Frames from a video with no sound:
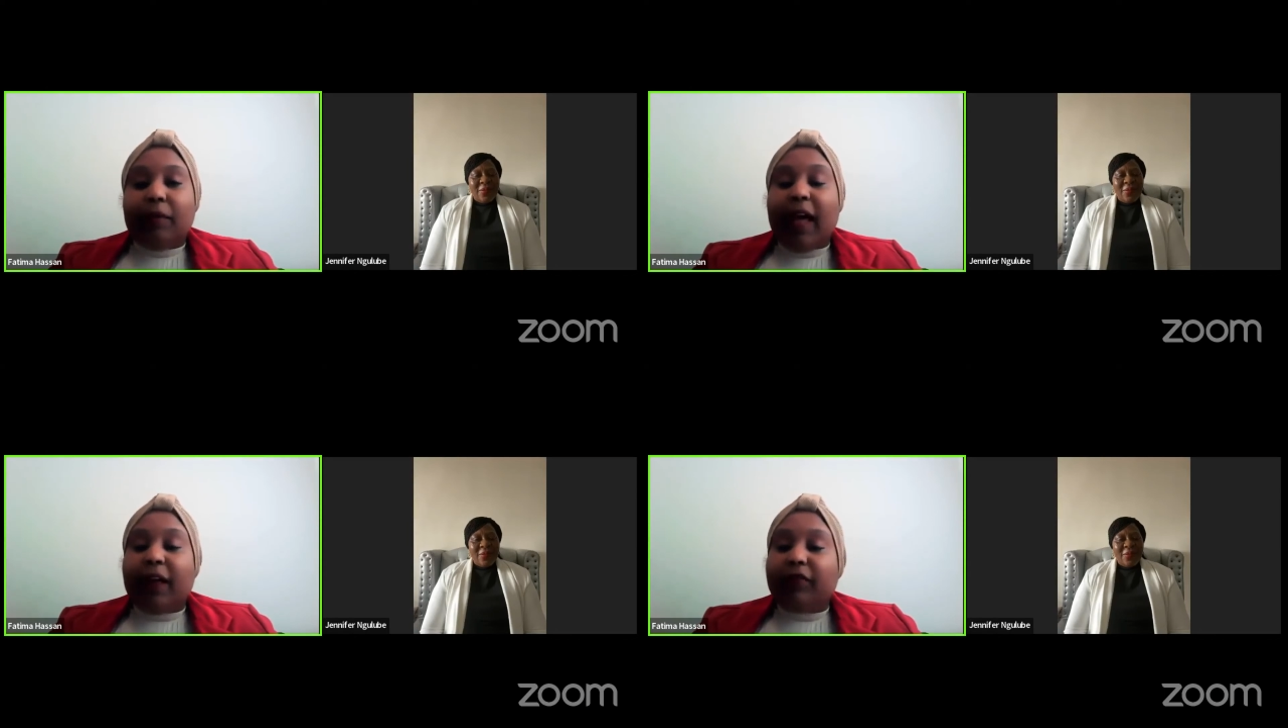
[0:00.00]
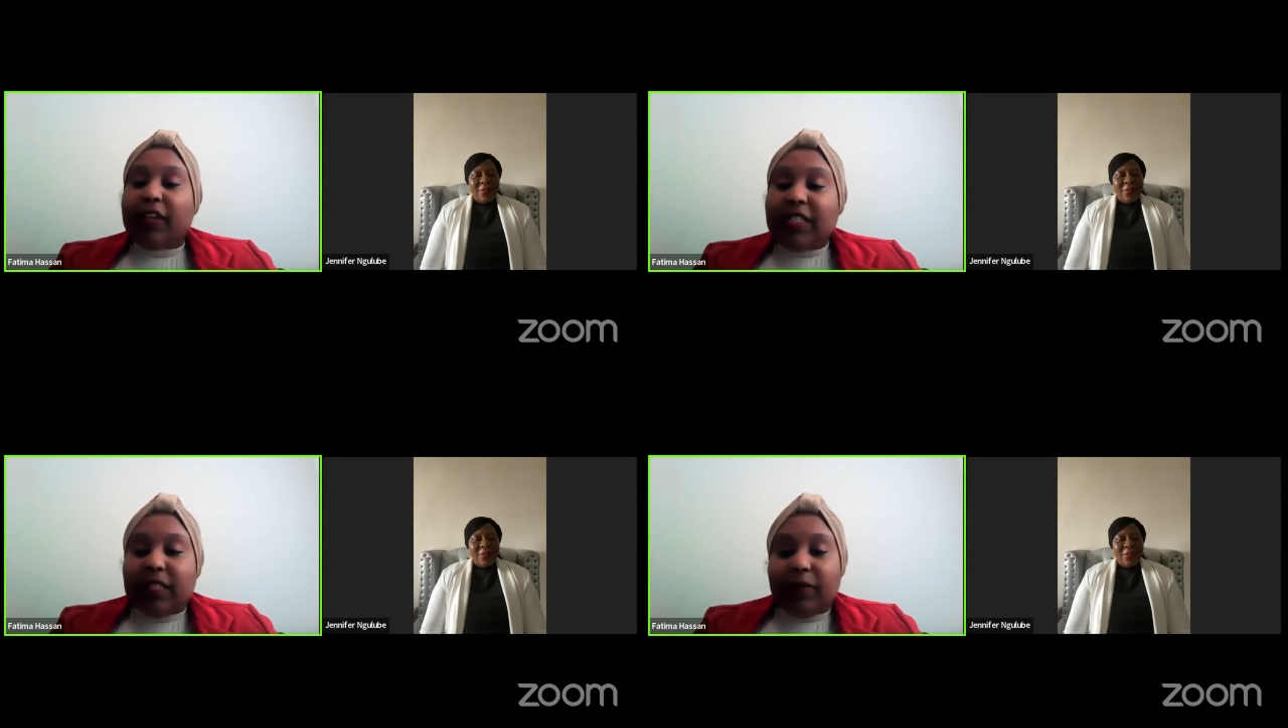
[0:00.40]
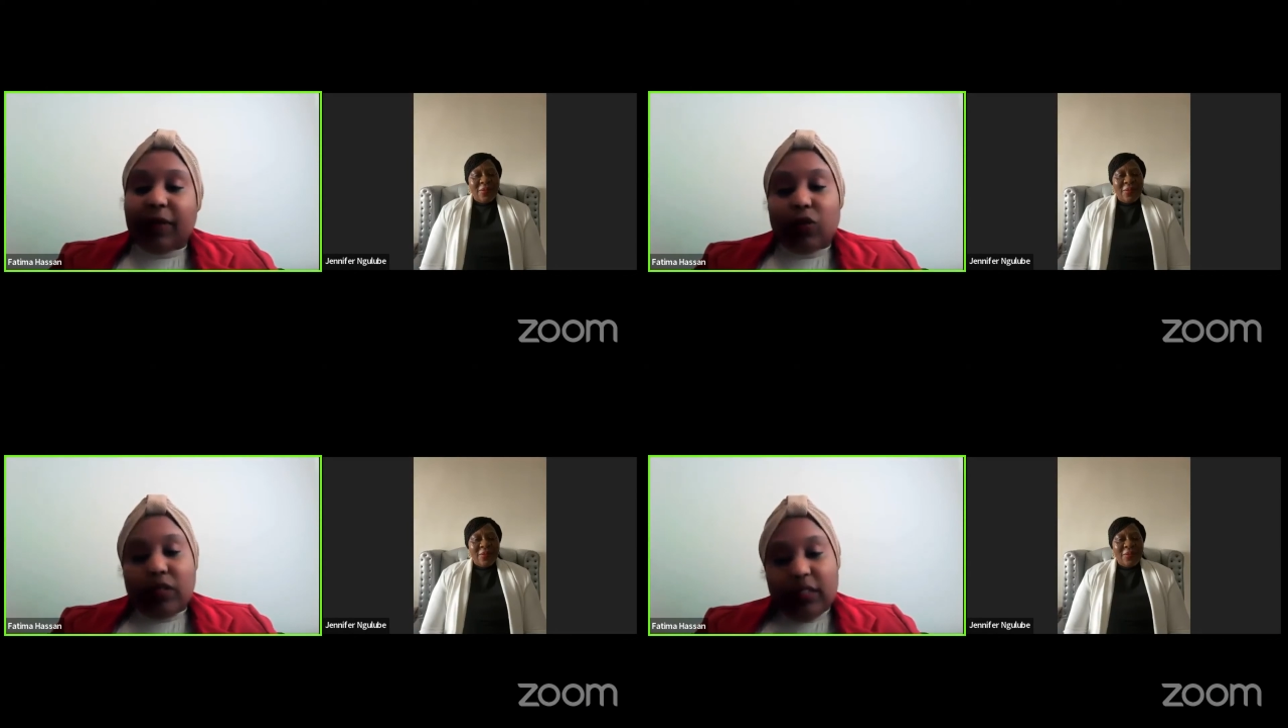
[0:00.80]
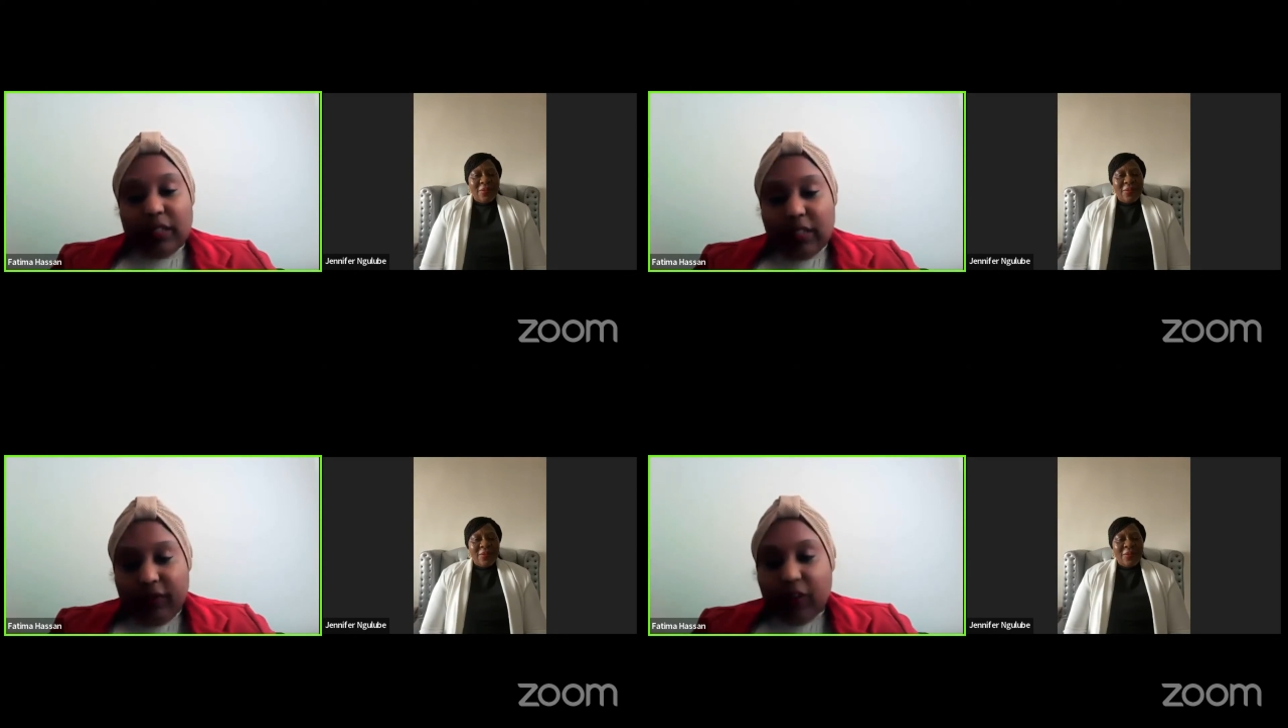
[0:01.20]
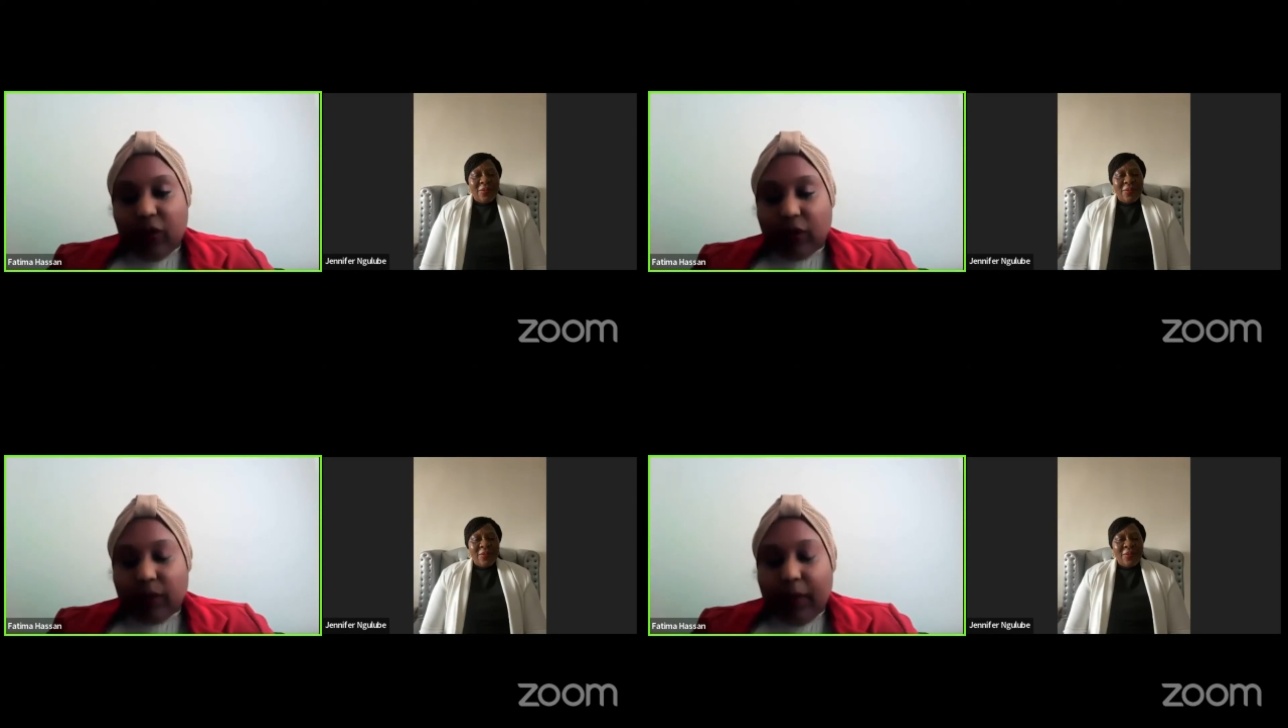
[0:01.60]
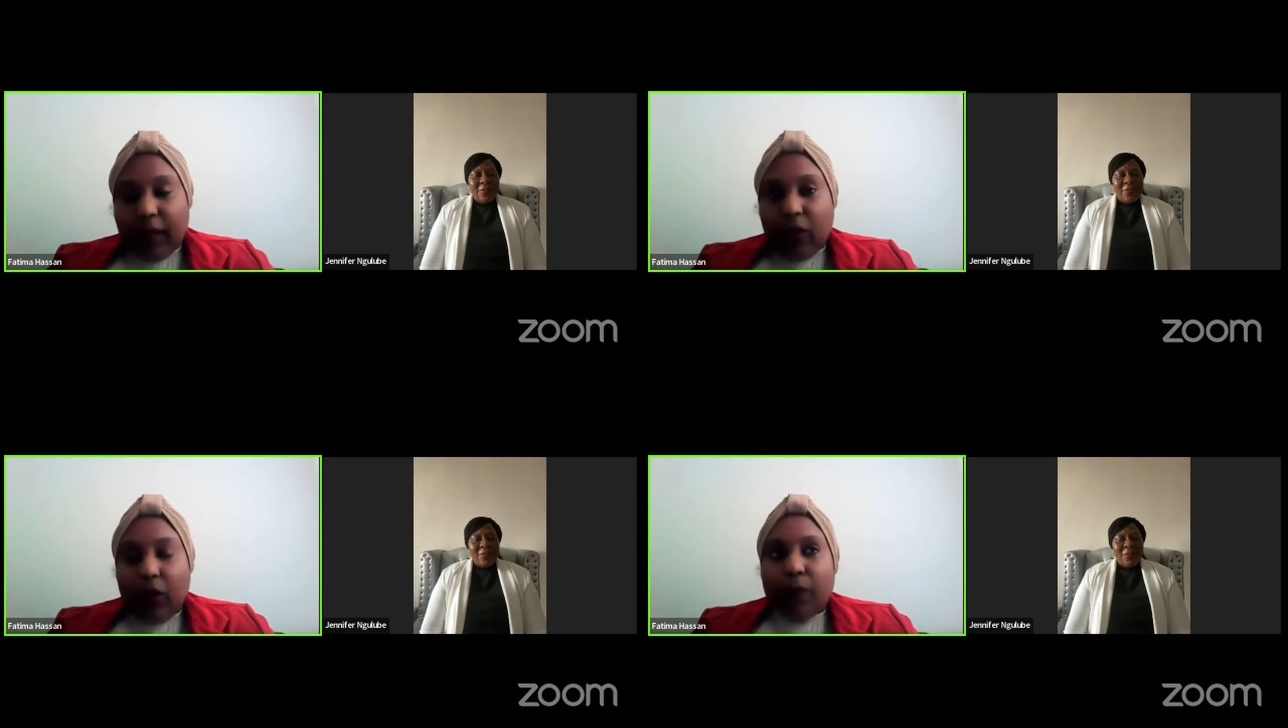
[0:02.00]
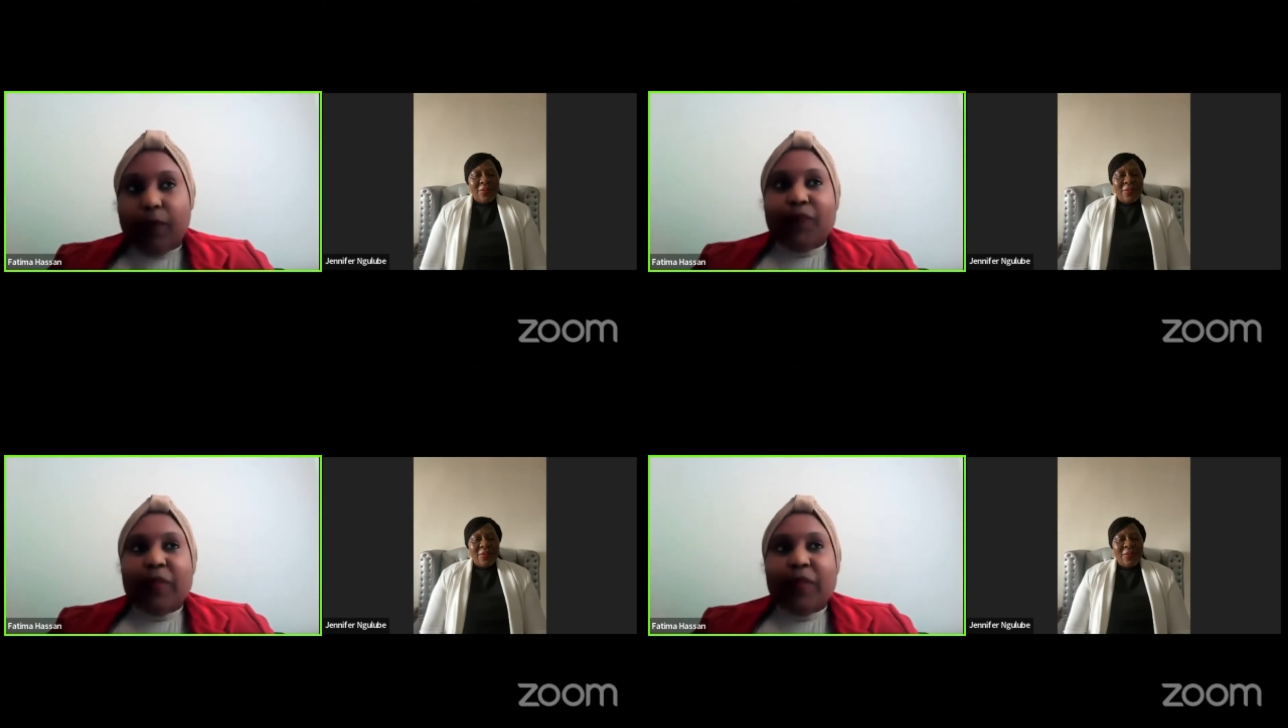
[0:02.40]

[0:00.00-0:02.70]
life easier because it's difficult back home.